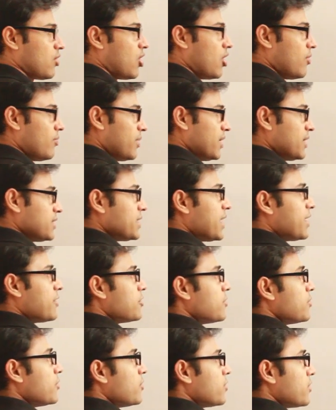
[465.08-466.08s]

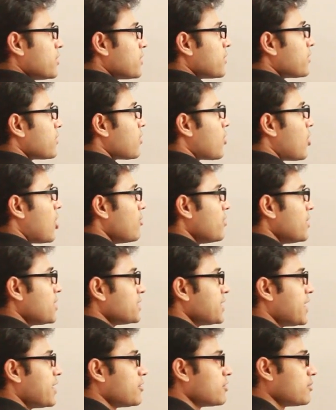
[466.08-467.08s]
attribute.
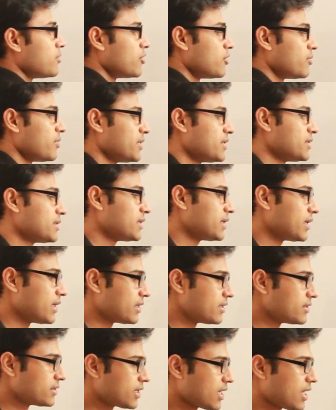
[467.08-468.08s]
Complex attribute means
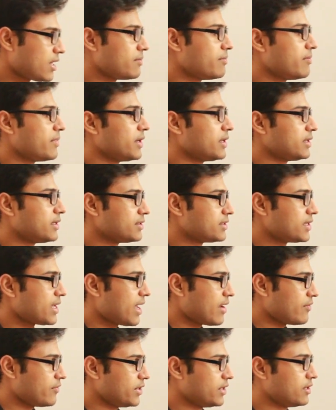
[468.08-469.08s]
it is
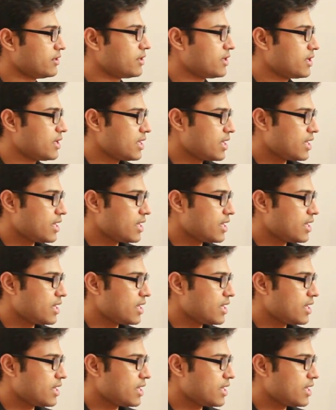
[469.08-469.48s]
having